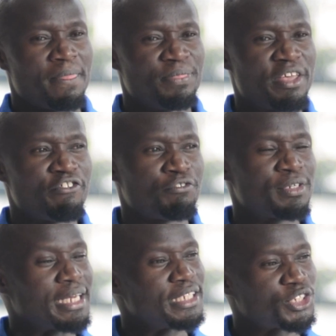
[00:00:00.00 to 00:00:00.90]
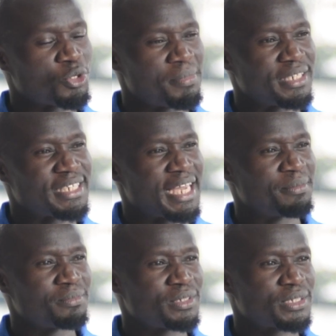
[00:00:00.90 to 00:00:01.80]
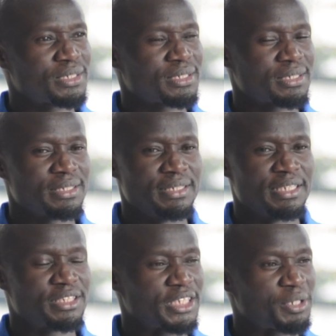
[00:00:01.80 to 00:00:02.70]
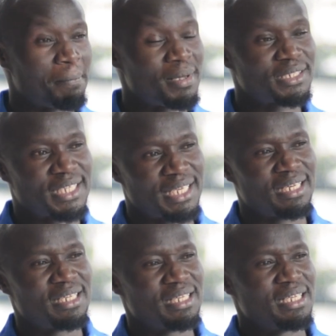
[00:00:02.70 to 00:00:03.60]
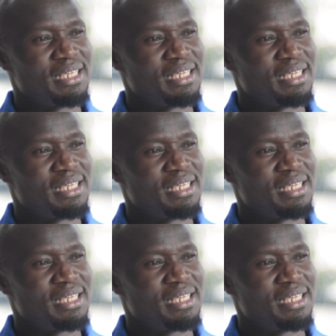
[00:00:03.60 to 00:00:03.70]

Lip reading: They've done it so many times in such a big scale,